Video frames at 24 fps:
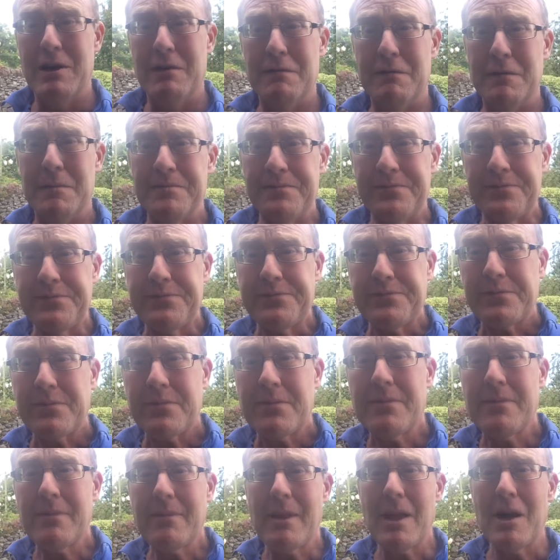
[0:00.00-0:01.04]

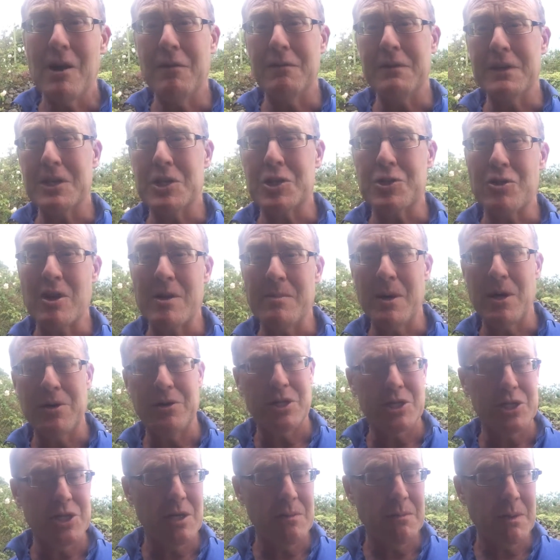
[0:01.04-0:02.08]
of extreme
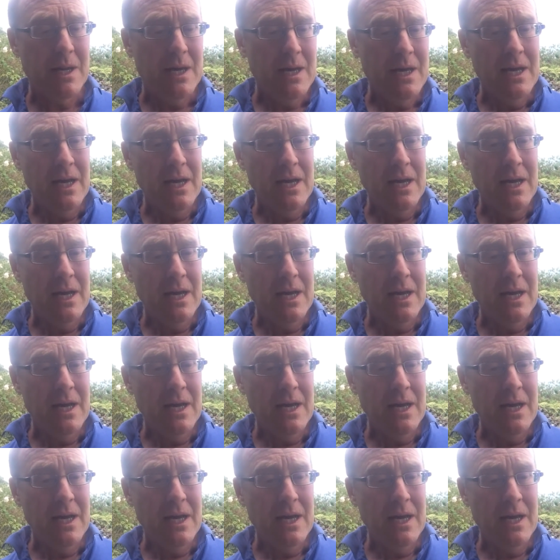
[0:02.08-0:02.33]
ownership.